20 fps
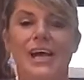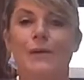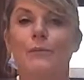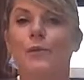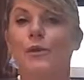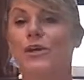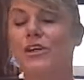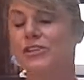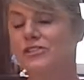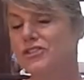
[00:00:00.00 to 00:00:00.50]

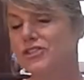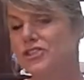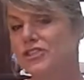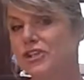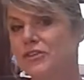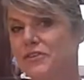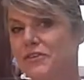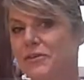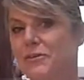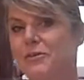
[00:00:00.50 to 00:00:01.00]
And we're going to
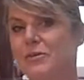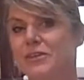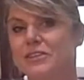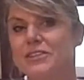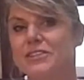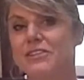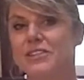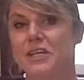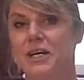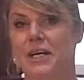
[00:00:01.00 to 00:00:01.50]
serve it with
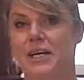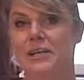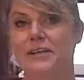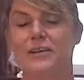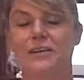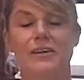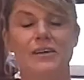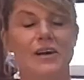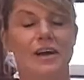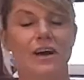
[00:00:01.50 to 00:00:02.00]
a
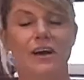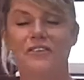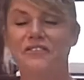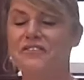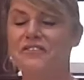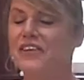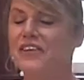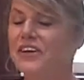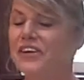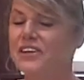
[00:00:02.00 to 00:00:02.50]
side of
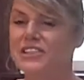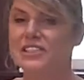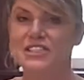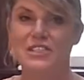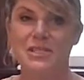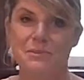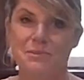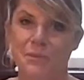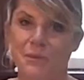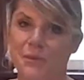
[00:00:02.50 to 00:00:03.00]
very
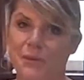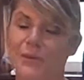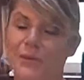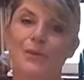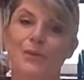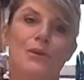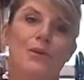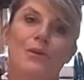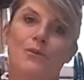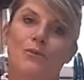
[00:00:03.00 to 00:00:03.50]

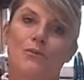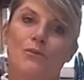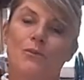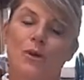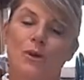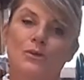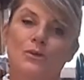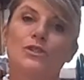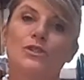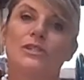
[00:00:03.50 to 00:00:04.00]
simple
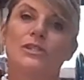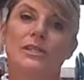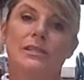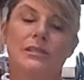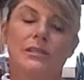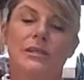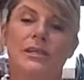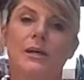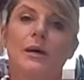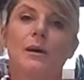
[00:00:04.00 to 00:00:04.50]

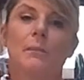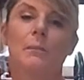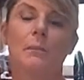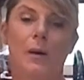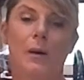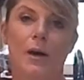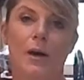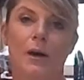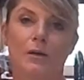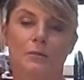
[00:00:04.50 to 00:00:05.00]
roasted
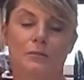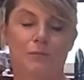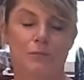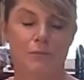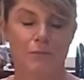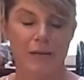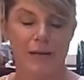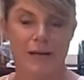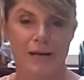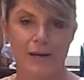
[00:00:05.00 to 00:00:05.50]

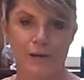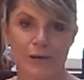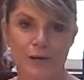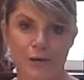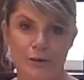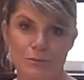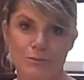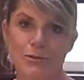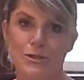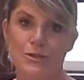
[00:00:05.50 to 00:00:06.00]

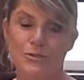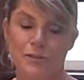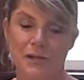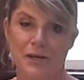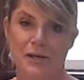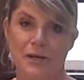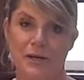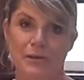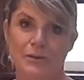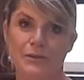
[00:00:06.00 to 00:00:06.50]
heirloom
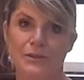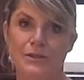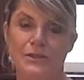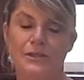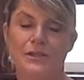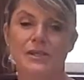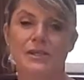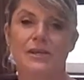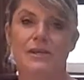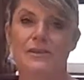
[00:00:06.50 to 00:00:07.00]
tomatoes
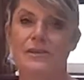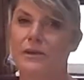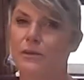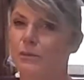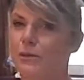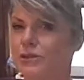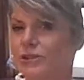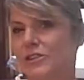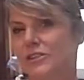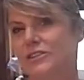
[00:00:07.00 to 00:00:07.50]
that
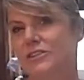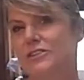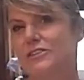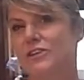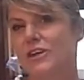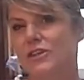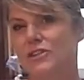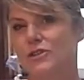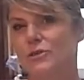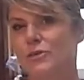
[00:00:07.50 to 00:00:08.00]
we're going to
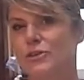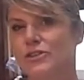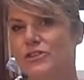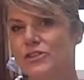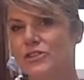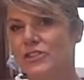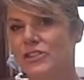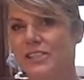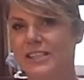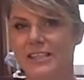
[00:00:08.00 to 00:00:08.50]
touch with
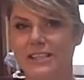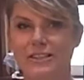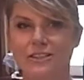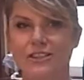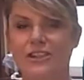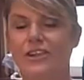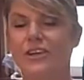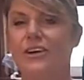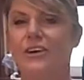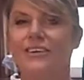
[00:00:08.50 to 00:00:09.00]
just a
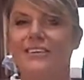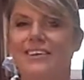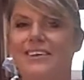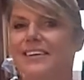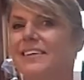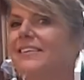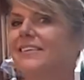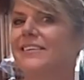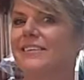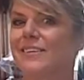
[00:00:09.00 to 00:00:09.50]
hint of
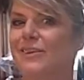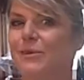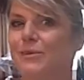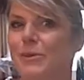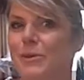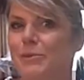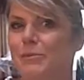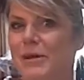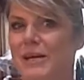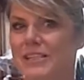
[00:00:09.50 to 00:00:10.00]
garlic and a little
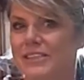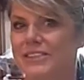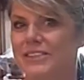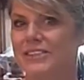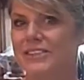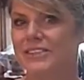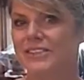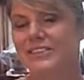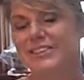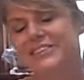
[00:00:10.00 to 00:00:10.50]
bit of
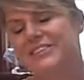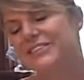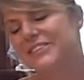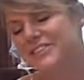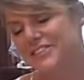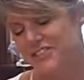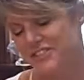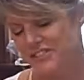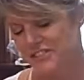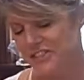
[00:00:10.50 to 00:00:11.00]
basil.
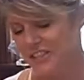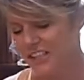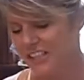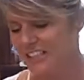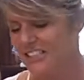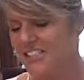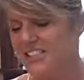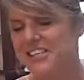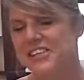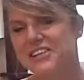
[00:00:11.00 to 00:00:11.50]
So
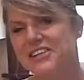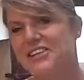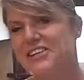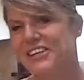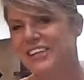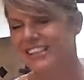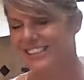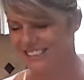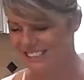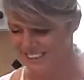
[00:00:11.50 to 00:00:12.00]
let's get
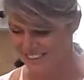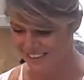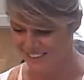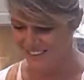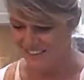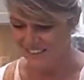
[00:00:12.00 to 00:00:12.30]
cooking.